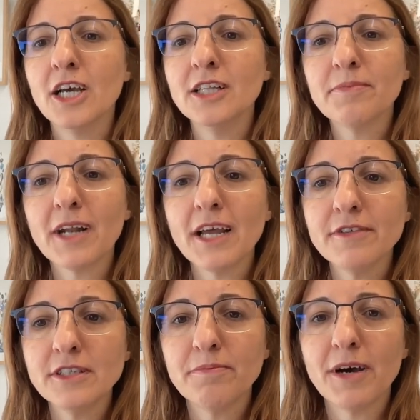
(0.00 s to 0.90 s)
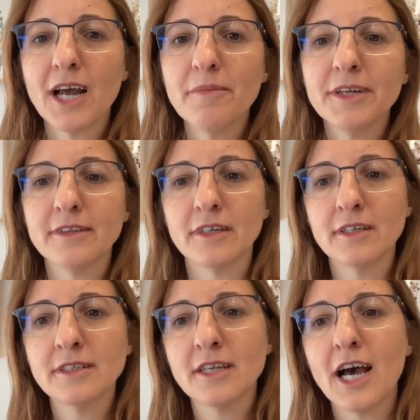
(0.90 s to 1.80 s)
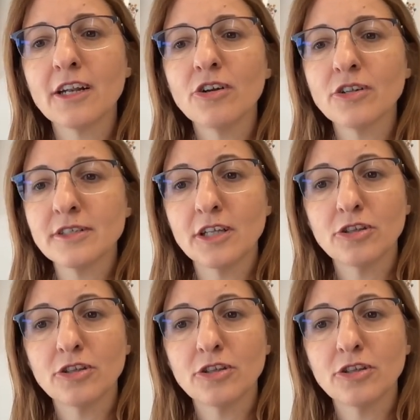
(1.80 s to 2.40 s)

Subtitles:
and privacy parameters are not set